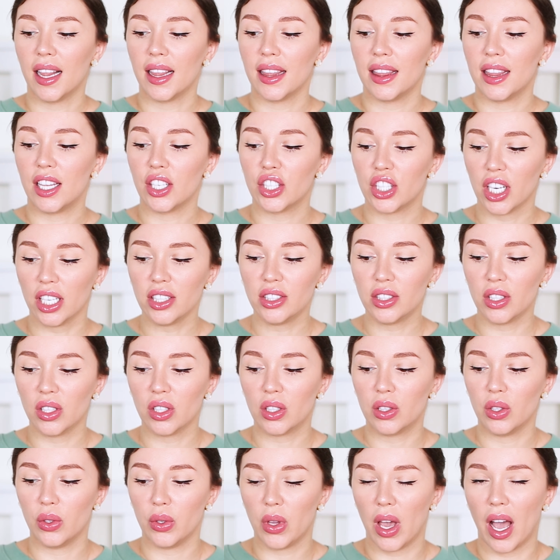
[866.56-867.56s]
The
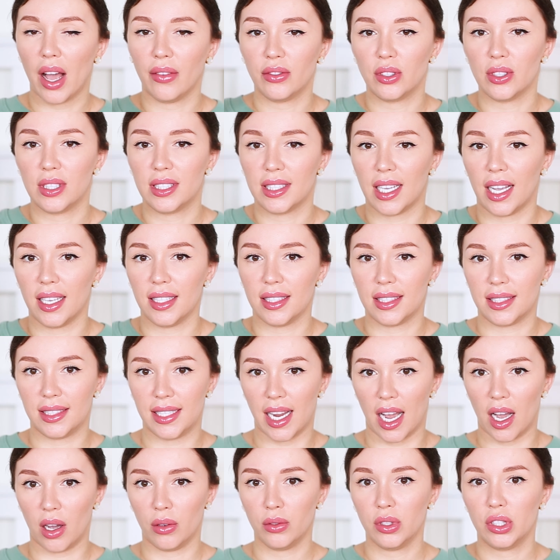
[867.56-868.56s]
Justin Clew you have to size
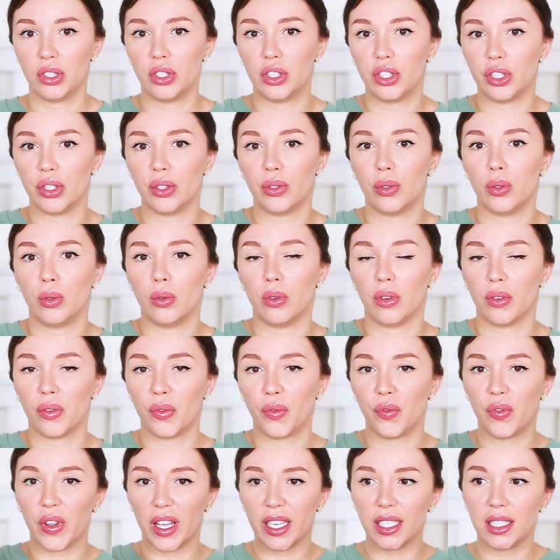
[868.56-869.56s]
down to
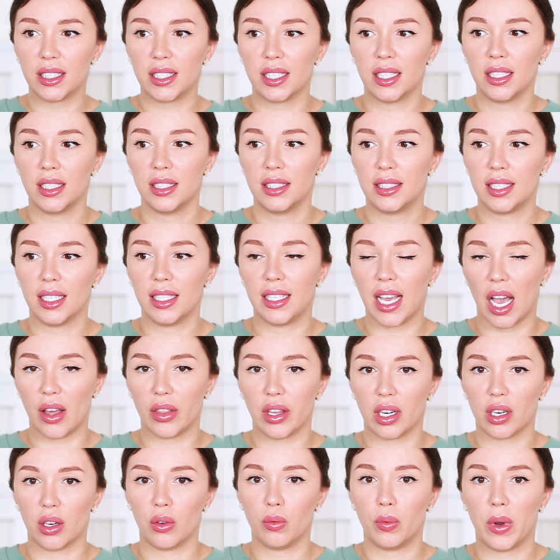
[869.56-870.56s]
fit
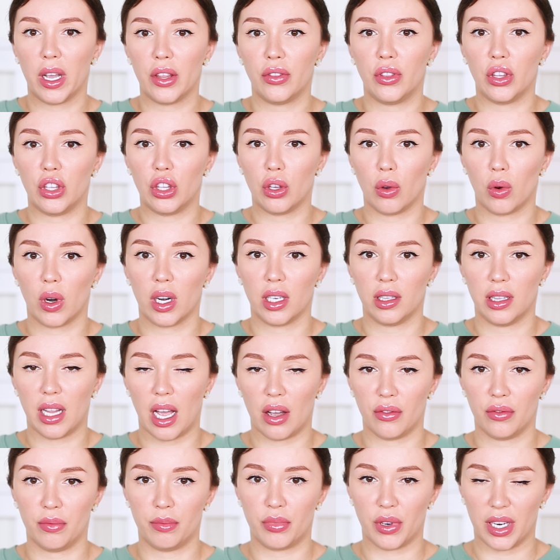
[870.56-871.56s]
together with your
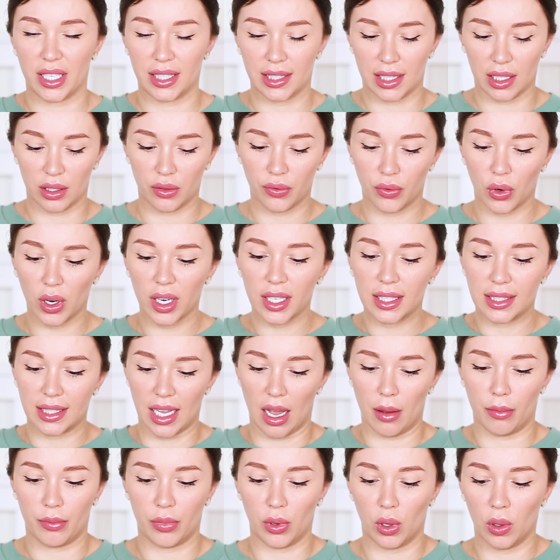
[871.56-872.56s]
Love bracelet. For
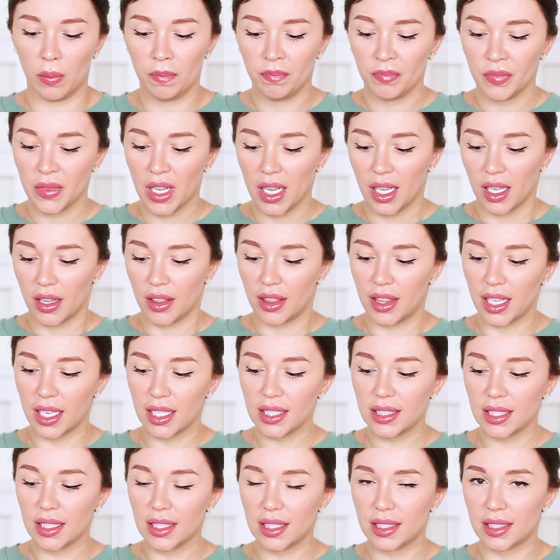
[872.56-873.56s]
example,
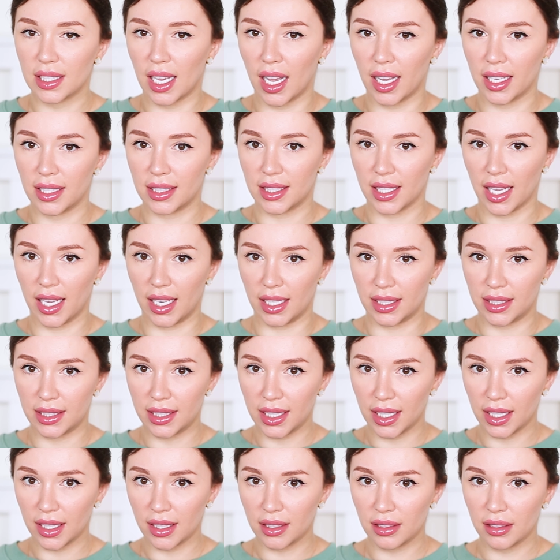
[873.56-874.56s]
this is size
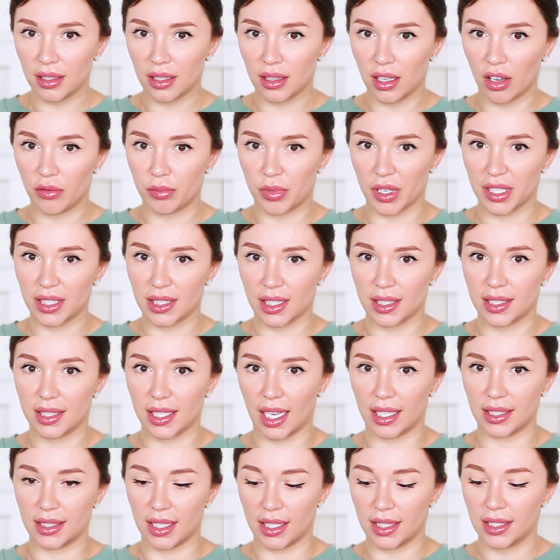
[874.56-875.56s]
18, Love bracelet
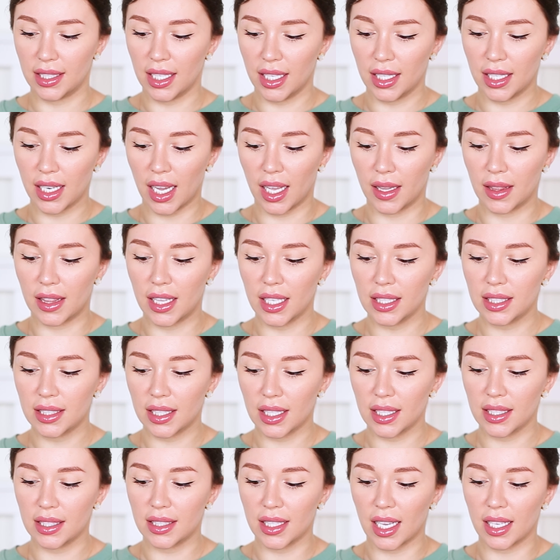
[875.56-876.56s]
size 18, and this
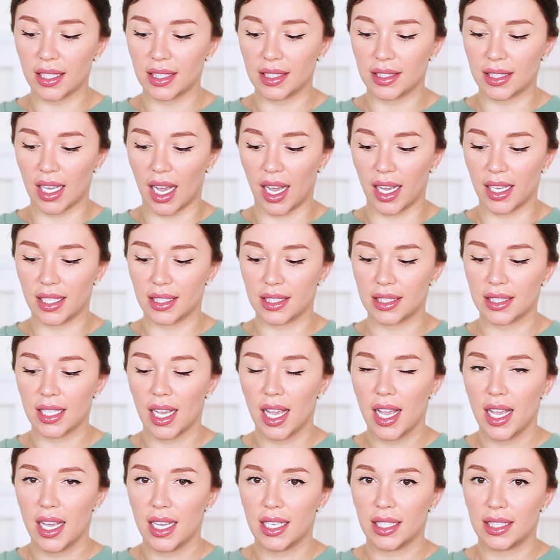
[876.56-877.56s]
is a size
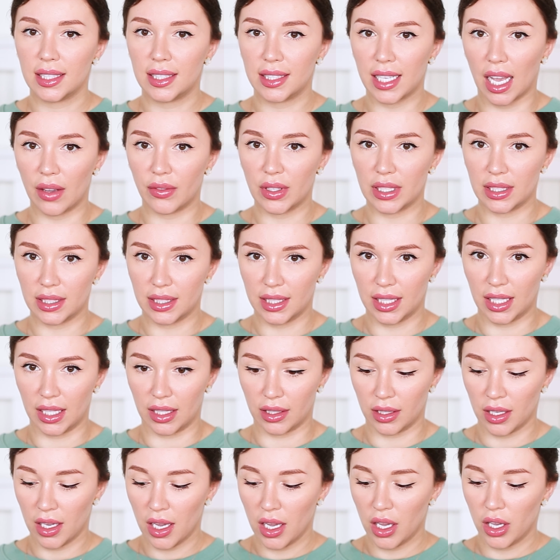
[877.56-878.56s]

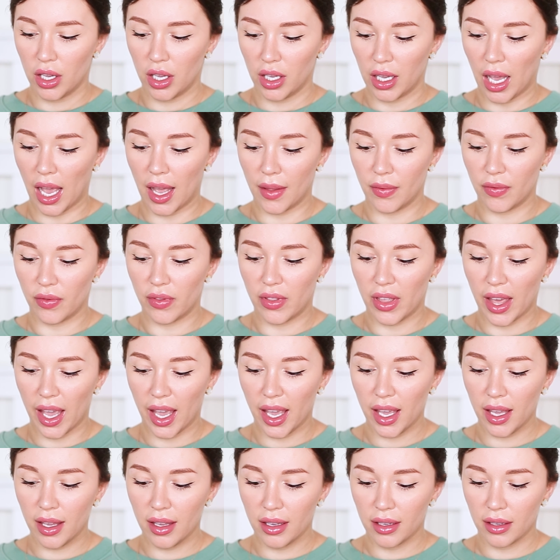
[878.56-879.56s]
17. And
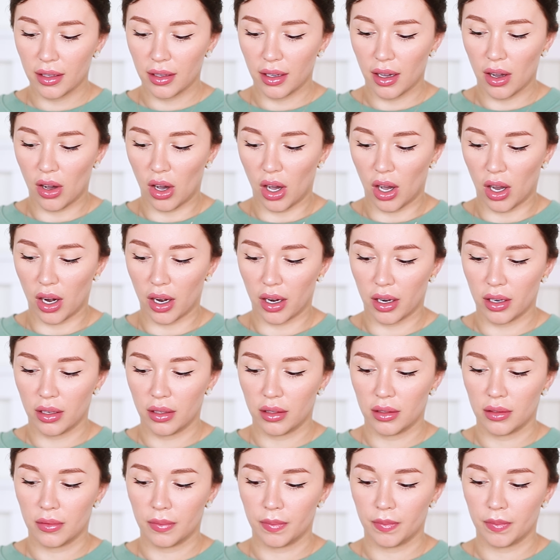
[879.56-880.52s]
they are